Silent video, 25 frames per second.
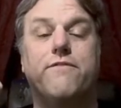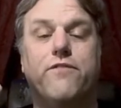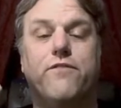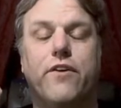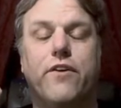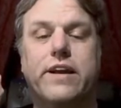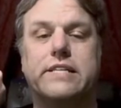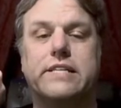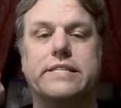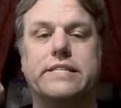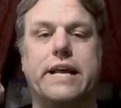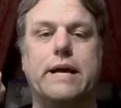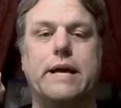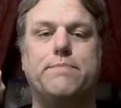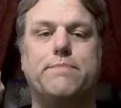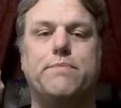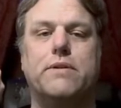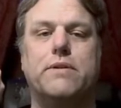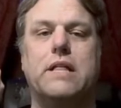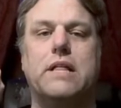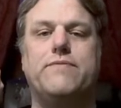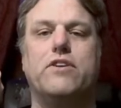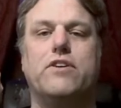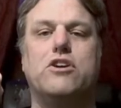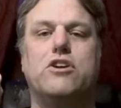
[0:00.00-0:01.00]
For
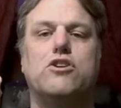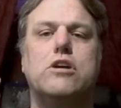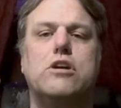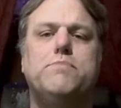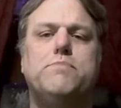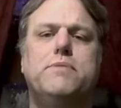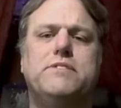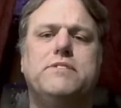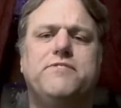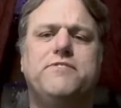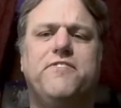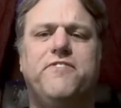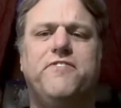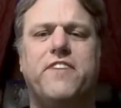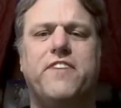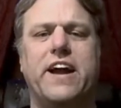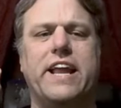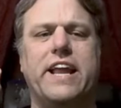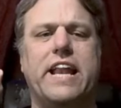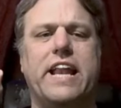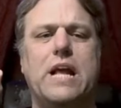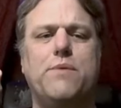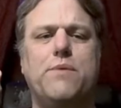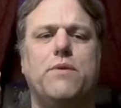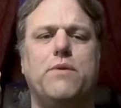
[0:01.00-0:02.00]
example, if a group is
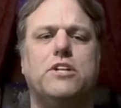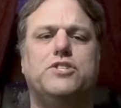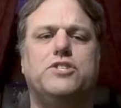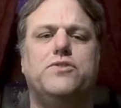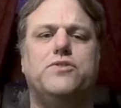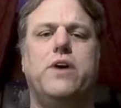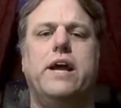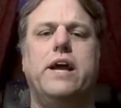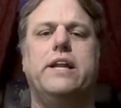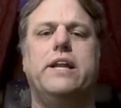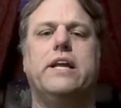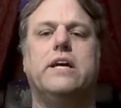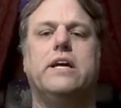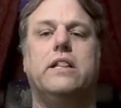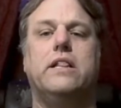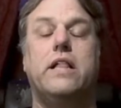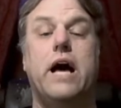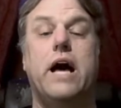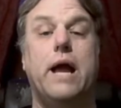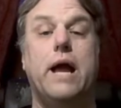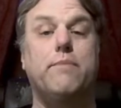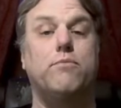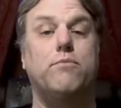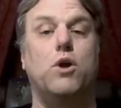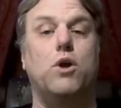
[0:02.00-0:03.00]
fighting while trying to
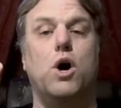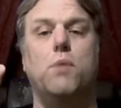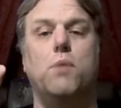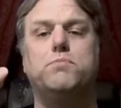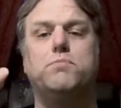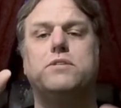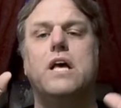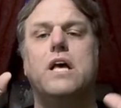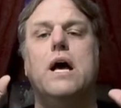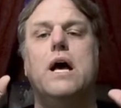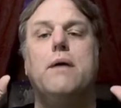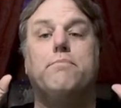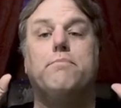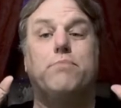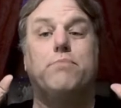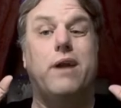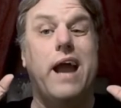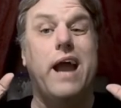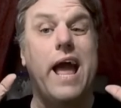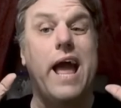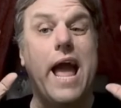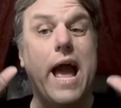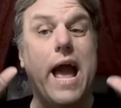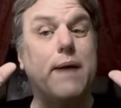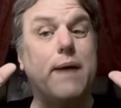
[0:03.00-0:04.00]
climb ropes,
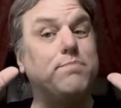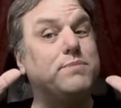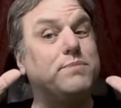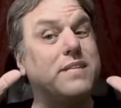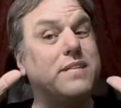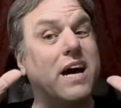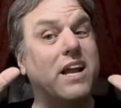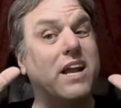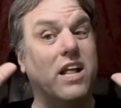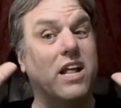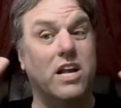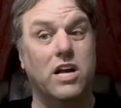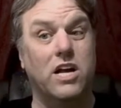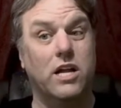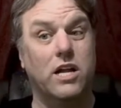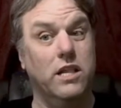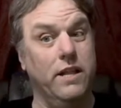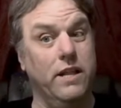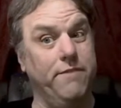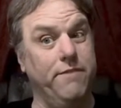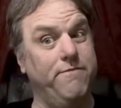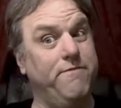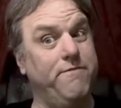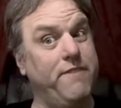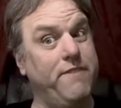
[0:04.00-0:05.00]
perhaps on a
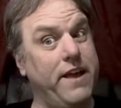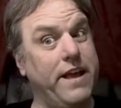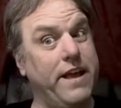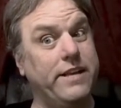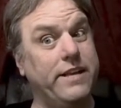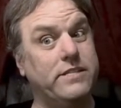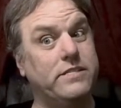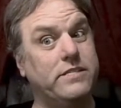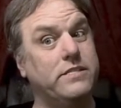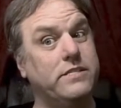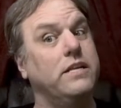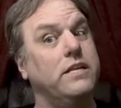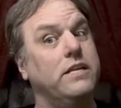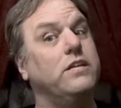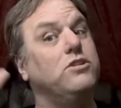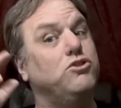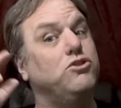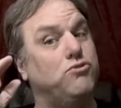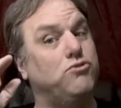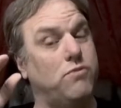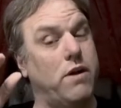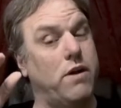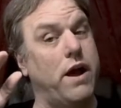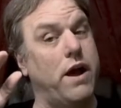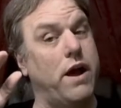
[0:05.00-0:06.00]
cliff face?
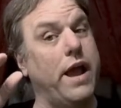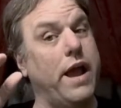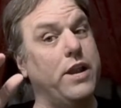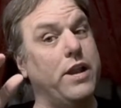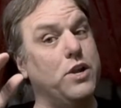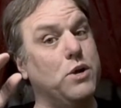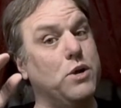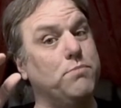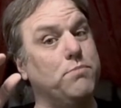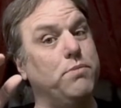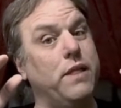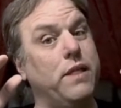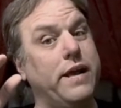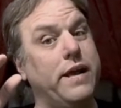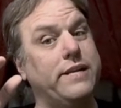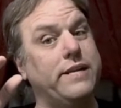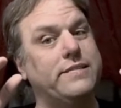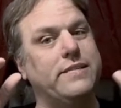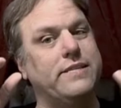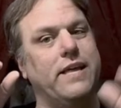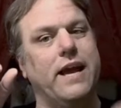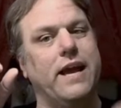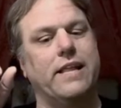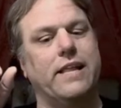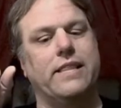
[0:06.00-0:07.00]
Try a new
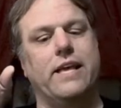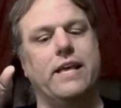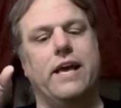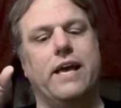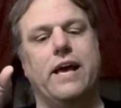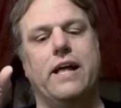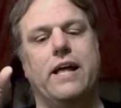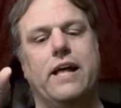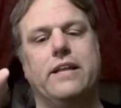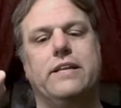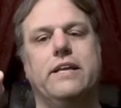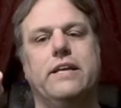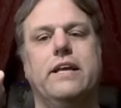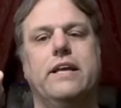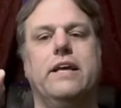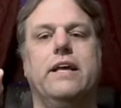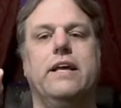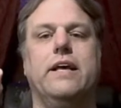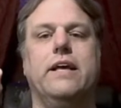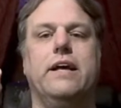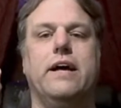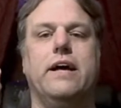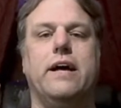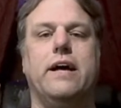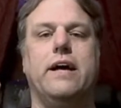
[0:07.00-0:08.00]
place like that,
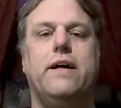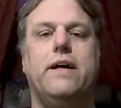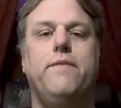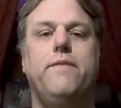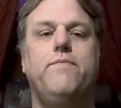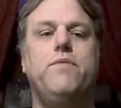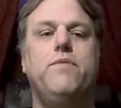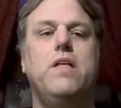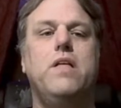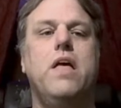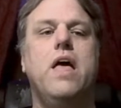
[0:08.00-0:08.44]
huh?